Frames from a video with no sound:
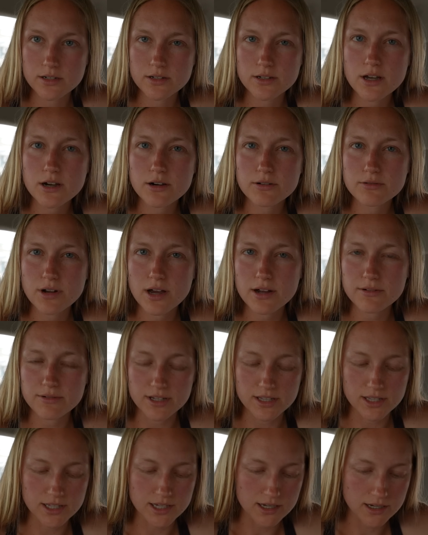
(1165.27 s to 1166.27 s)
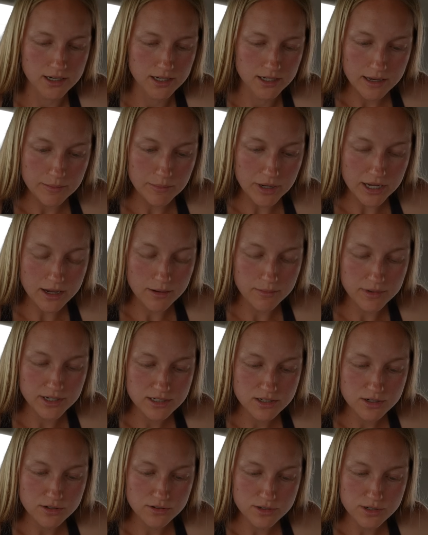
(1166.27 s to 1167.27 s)
No, not really. Am I coming
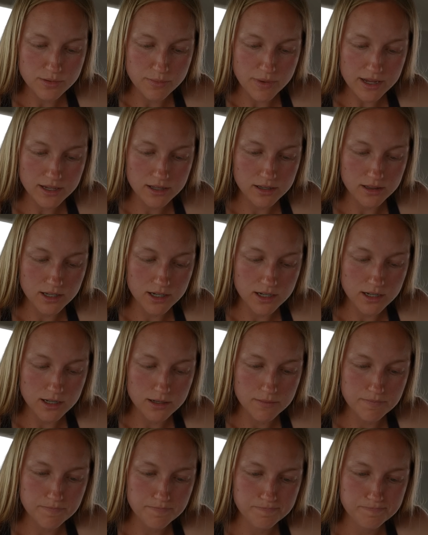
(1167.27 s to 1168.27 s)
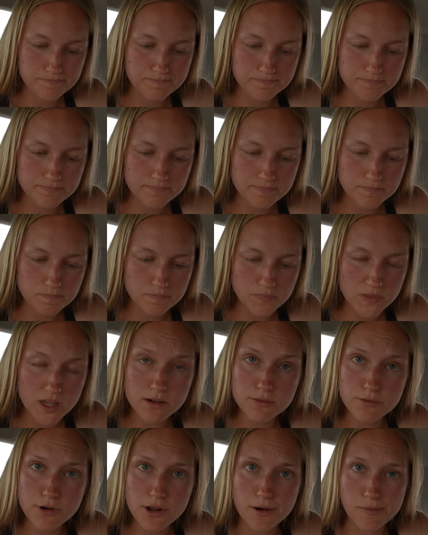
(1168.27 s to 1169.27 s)
to Temecula? I
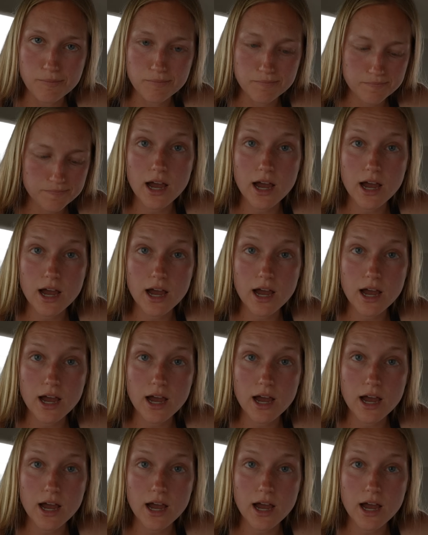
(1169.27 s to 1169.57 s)
don't know.